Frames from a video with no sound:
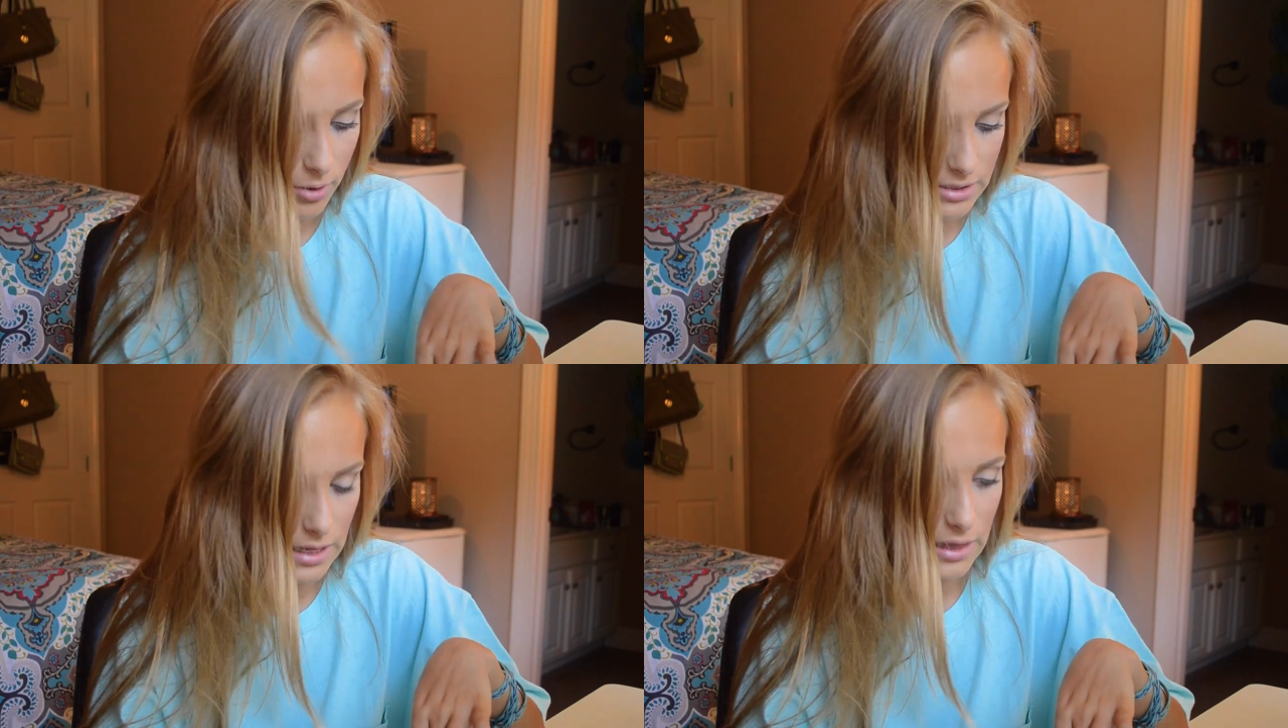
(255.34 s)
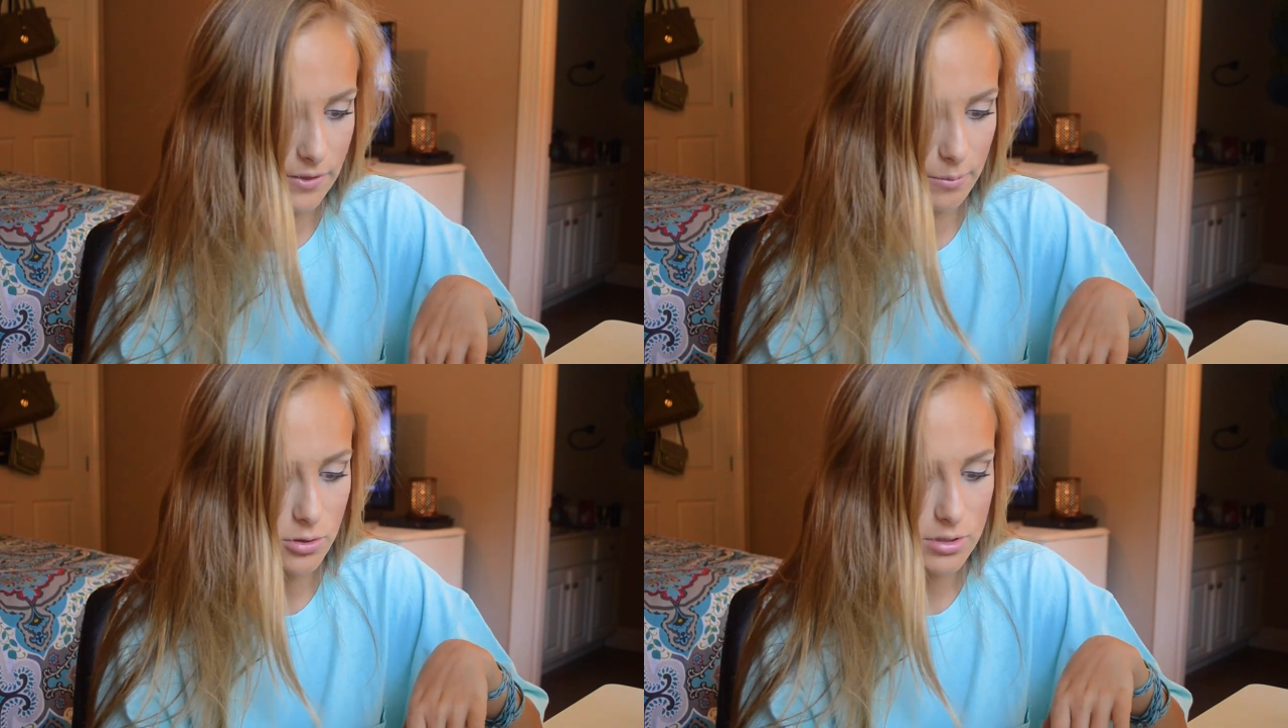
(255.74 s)
because I let
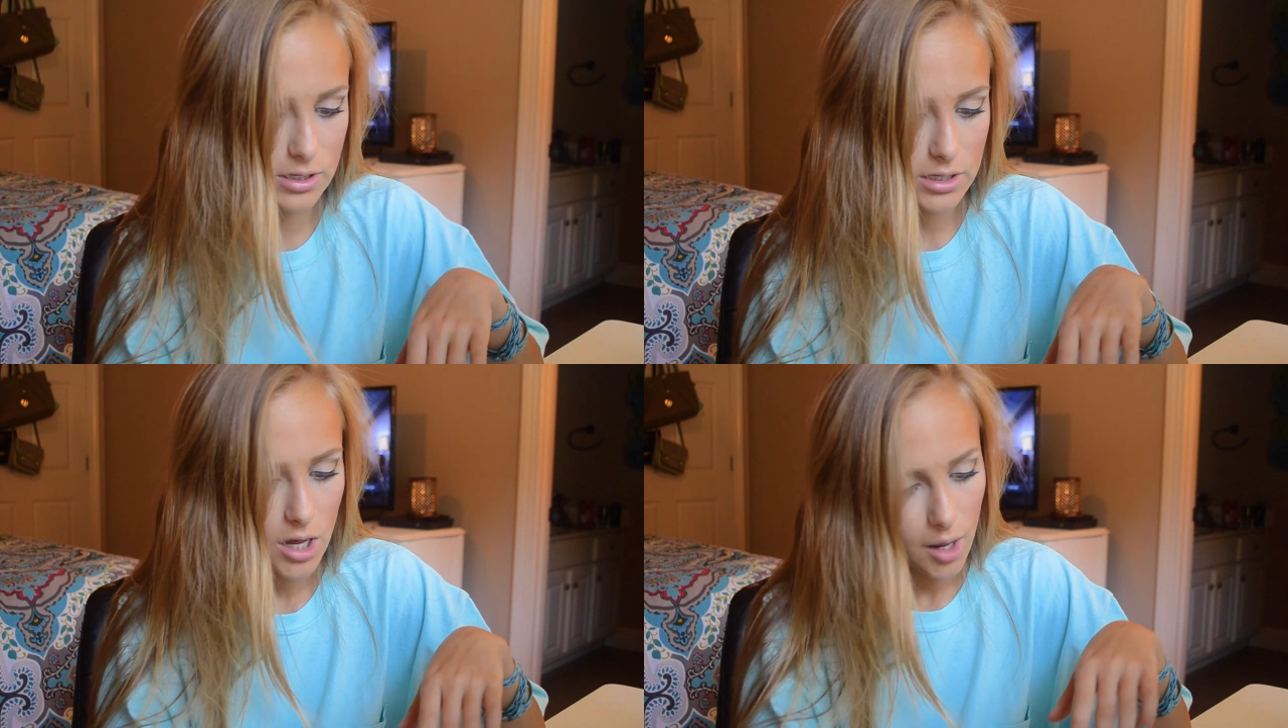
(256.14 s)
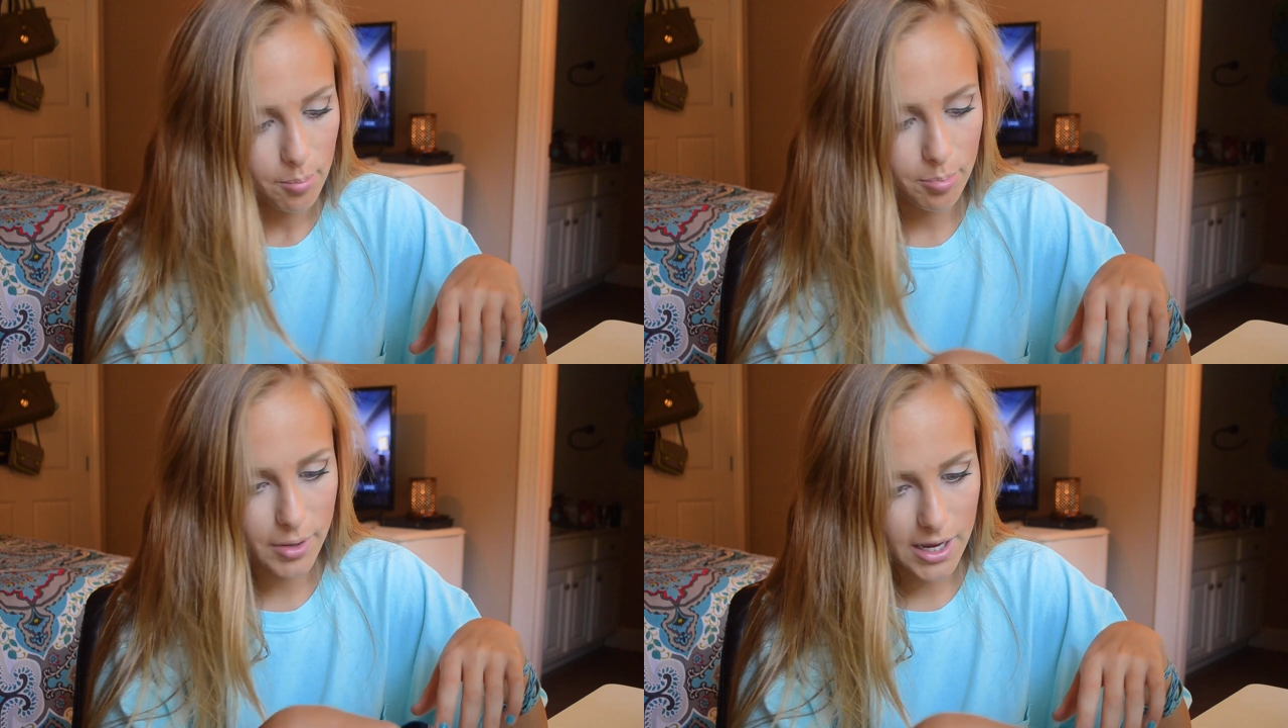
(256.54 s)
them use it.
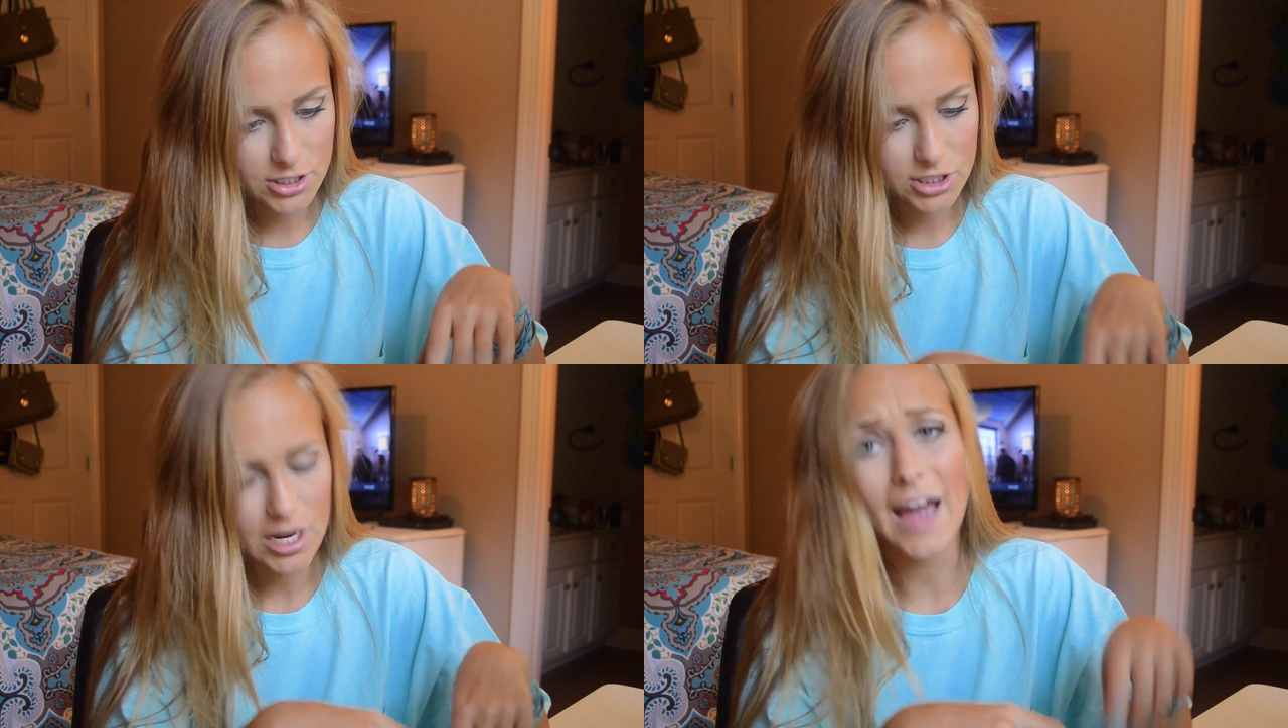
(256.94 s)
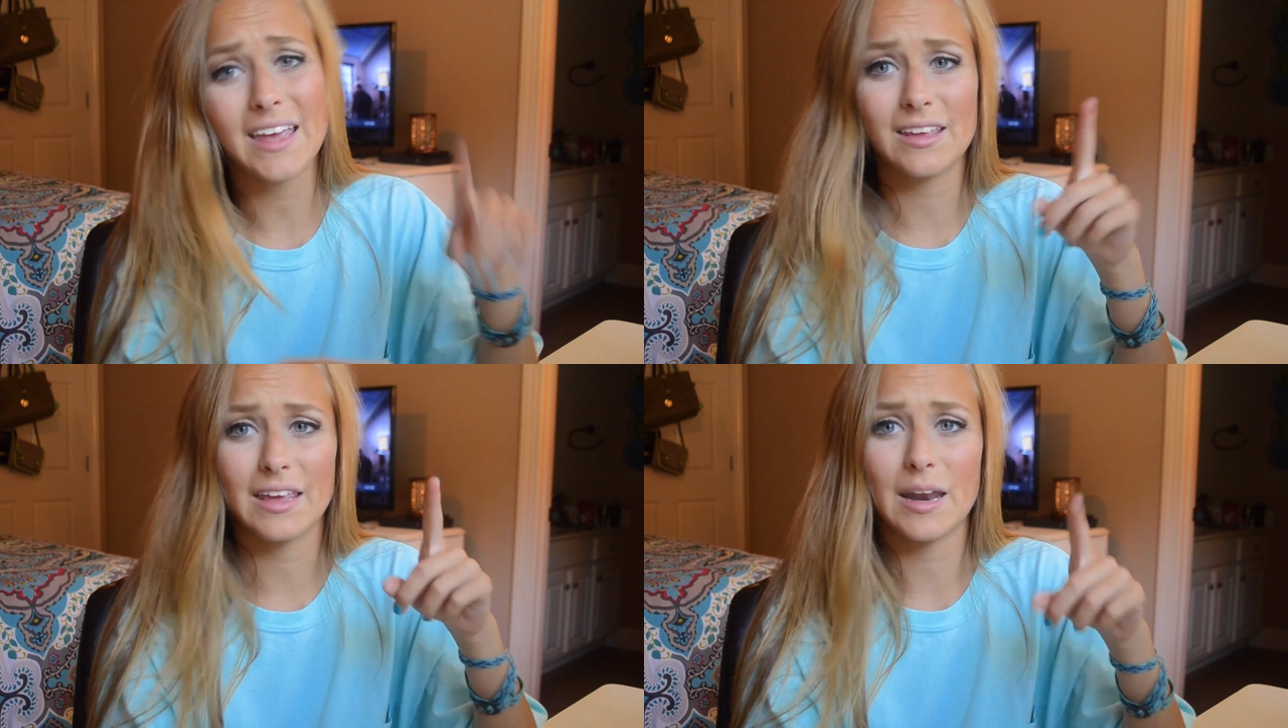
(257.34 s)
But I
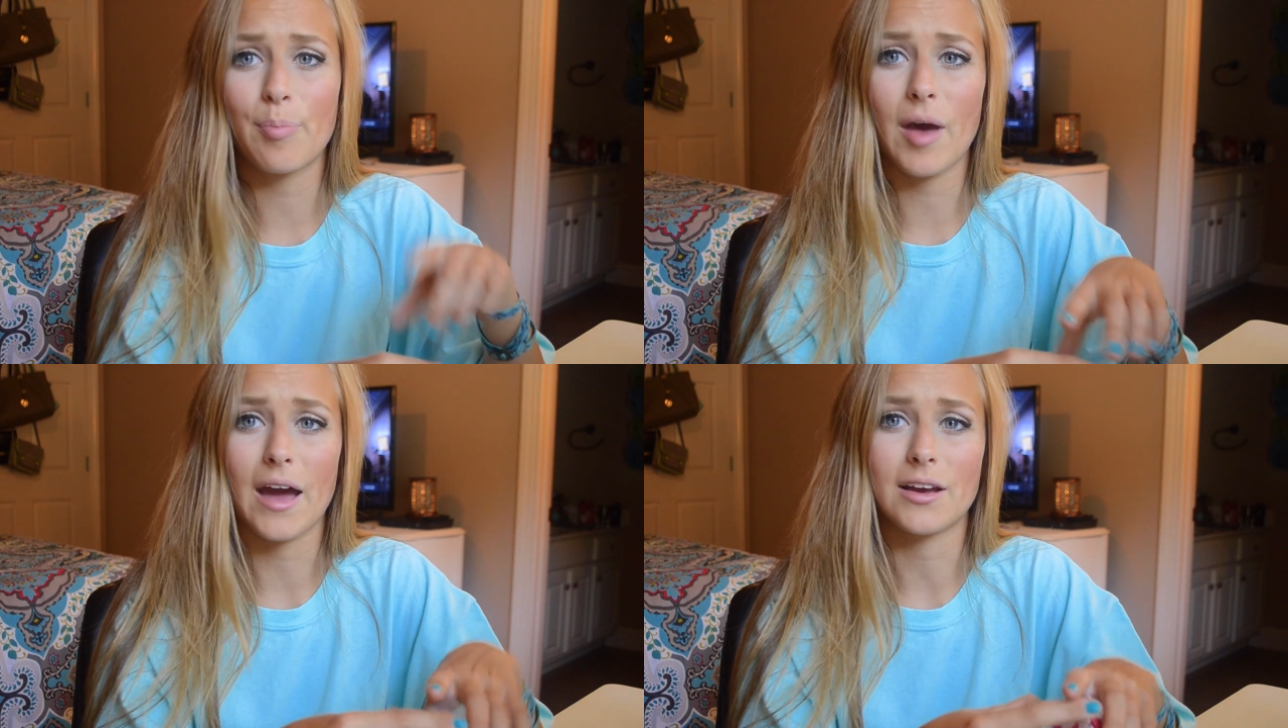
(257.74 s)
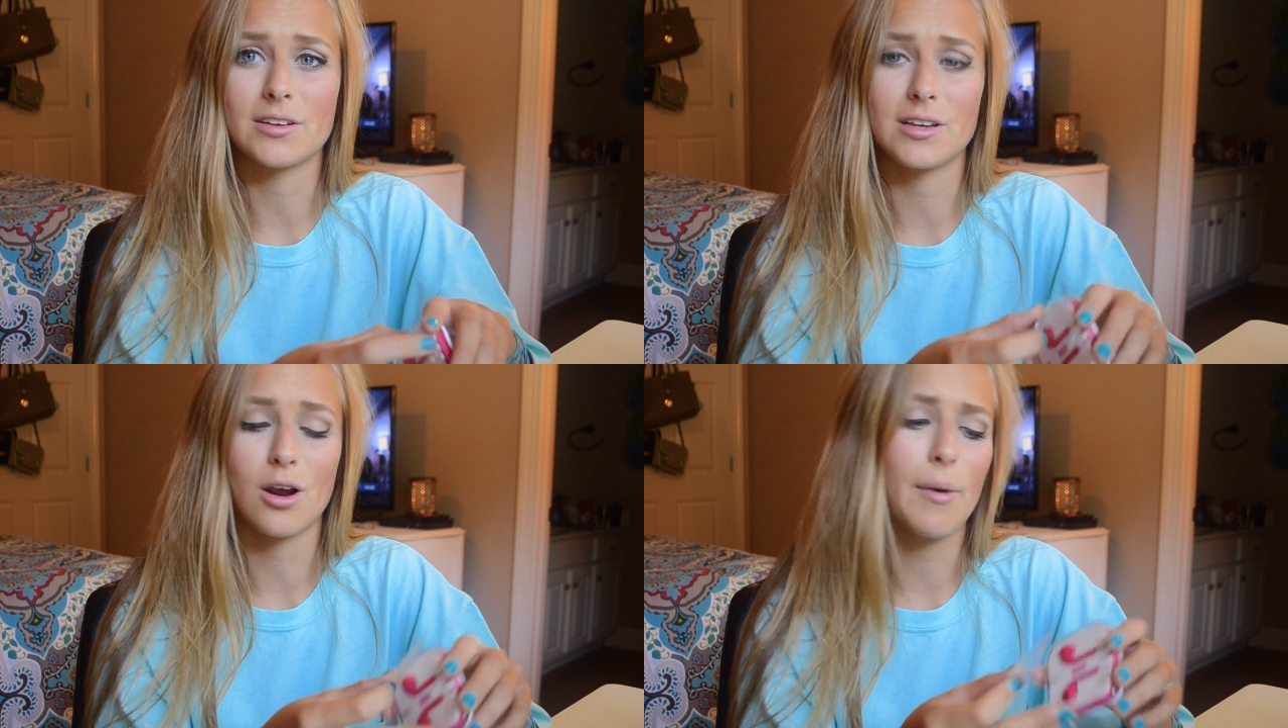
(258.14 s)
can get it back
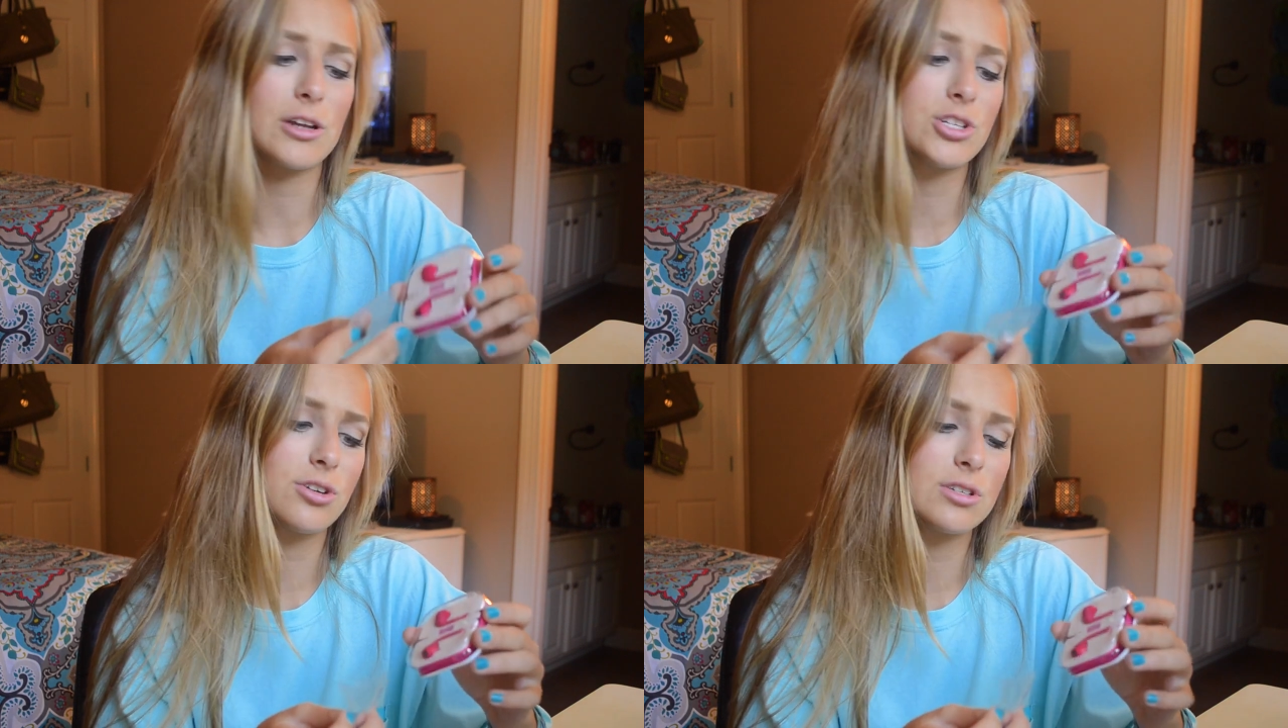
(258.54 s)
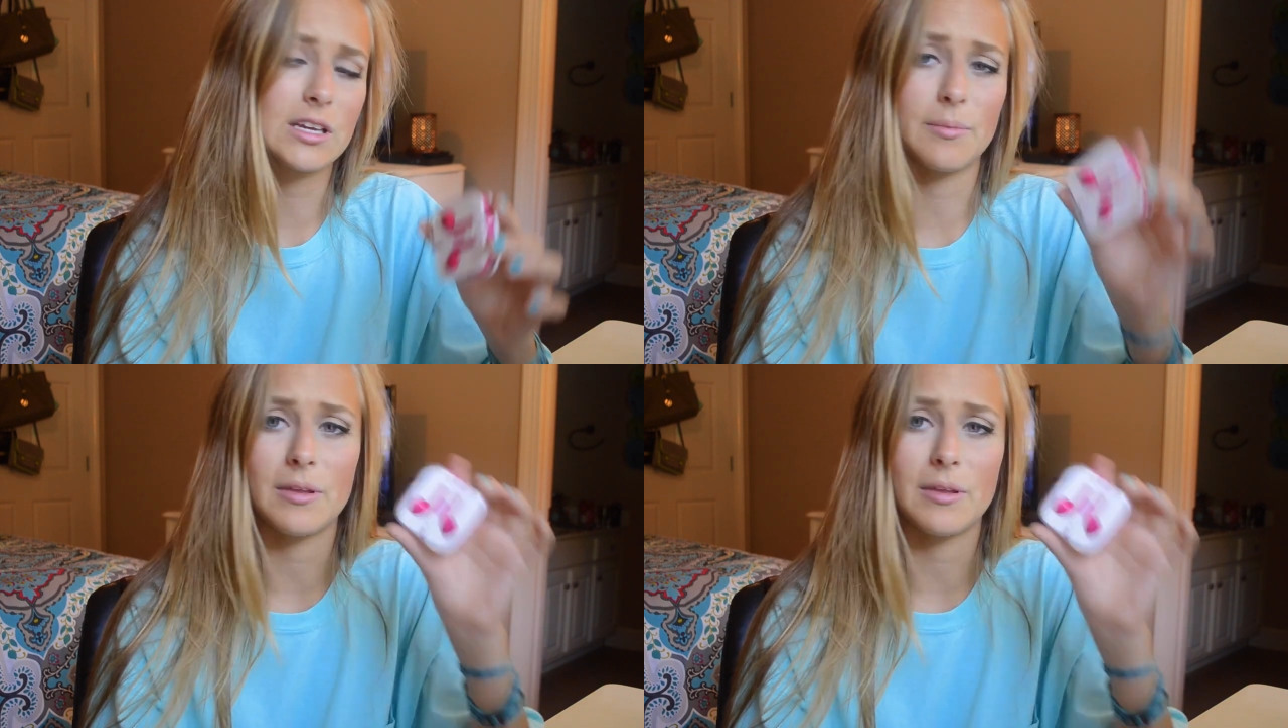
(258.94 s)
because they're on my cheer team.